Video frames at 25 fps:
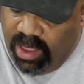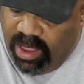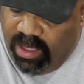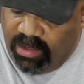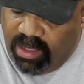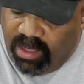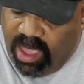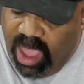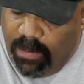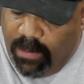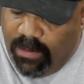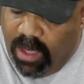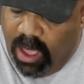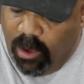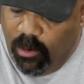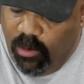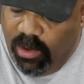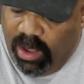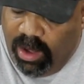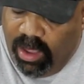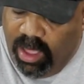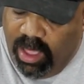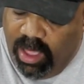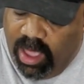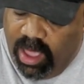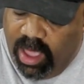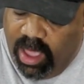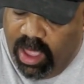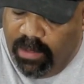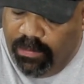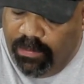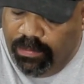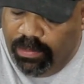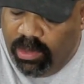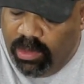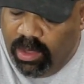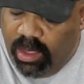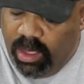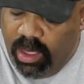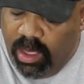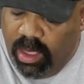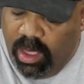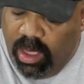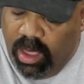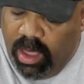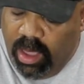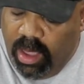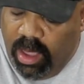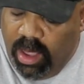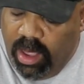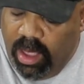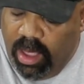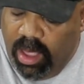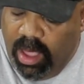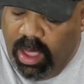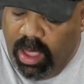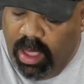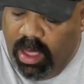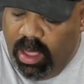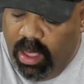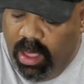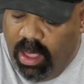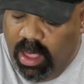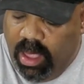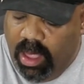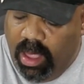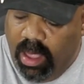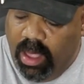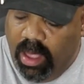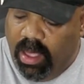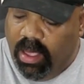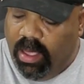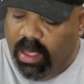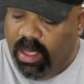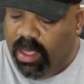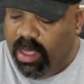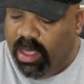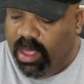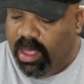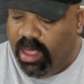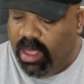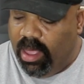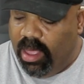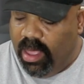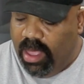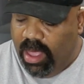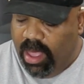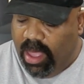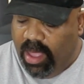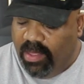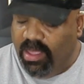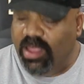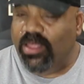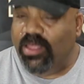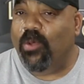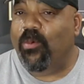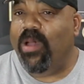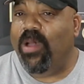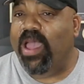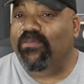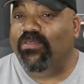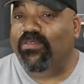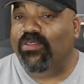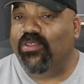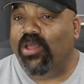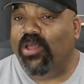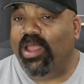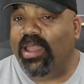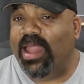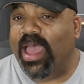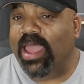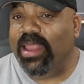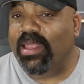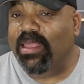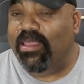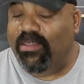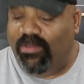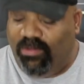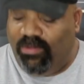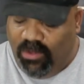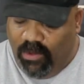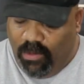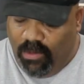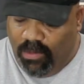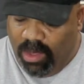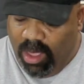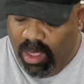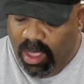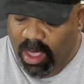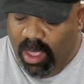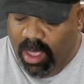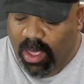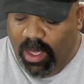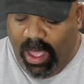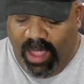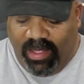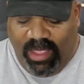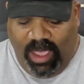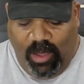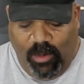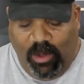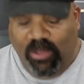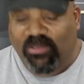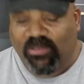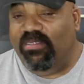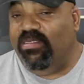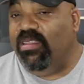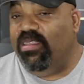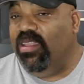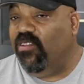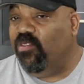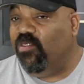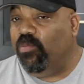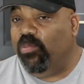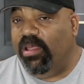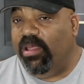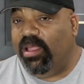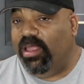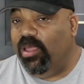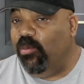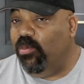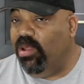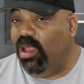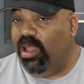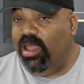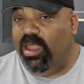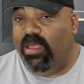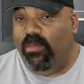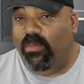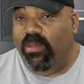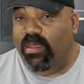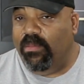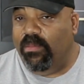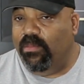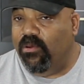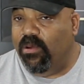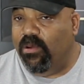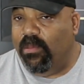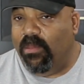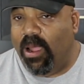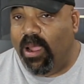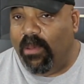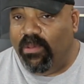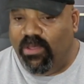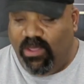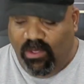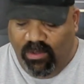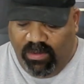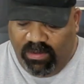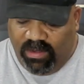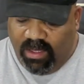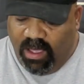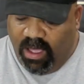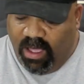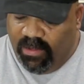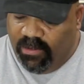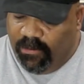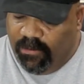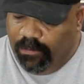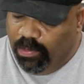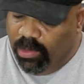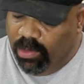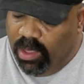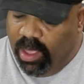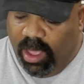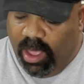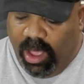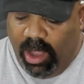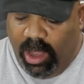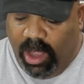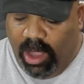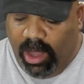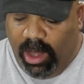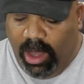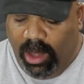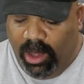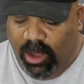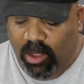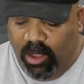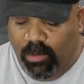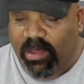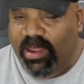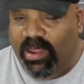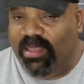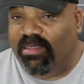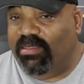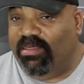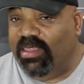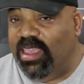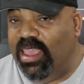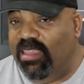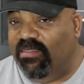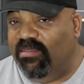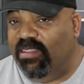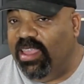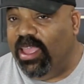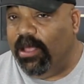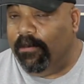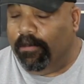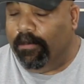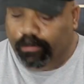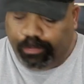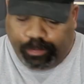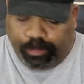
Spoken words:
this came out really good. I think the wife is gonna like this too. I think we'll just need to sprinkle it with a little bit more barbecue sauce, a little bit of seasoning,